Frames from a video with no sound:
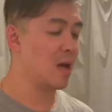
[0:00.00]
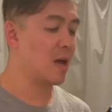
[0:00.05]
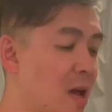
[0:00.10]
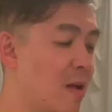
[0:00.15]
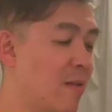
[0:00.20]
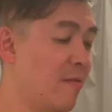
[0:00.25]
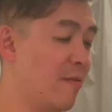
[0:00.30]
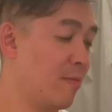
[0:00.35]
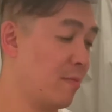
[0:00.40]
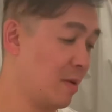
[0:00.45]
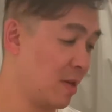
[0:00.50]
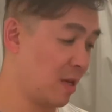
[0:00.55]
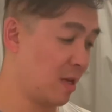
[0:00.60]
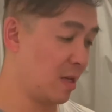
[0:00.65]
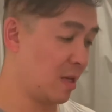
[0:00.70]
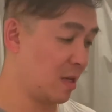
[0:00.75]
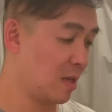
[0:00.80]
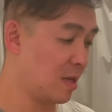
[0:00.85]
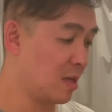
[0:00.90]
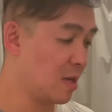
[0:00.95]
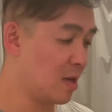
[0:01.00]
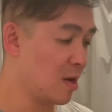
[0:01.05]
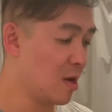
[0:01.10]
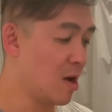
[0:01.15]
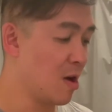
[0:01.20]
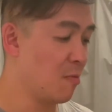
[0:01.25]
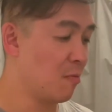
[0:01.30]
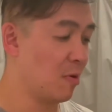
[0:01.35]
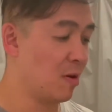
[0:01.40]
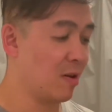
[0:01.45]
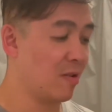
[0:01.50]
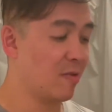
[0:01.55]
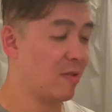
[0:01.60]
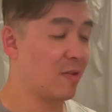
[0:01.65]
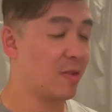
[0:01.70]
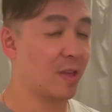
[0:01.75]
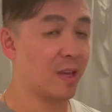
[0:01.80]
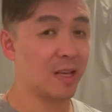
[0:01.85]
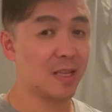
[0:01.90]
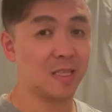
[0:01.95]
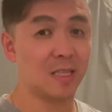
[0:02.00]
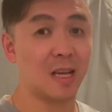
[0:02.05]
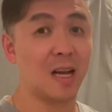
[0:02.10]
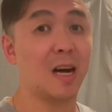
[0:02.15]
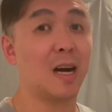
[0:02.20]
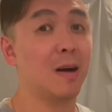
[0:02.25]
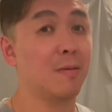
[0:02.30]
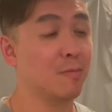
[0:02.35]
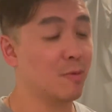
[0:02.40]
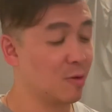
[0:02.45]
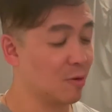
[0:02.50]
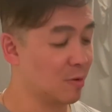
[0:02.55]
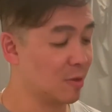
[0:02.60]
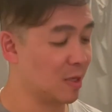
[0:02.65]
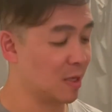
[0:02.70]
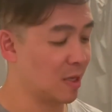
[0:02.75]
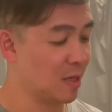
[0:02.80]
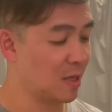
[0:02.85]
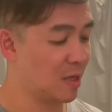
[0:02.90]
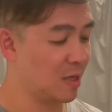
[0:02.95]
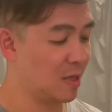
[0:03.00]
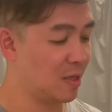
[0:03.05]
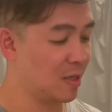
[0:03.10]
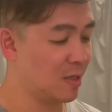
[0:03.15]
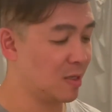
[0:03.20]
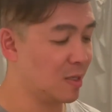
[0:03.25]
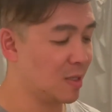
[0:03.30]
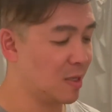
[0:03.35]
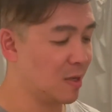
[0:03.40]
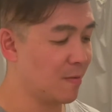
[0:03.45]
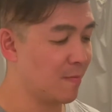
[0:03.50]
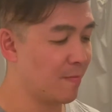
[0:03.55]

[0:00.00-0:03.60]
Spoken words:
And for me, one of the things that I'm using is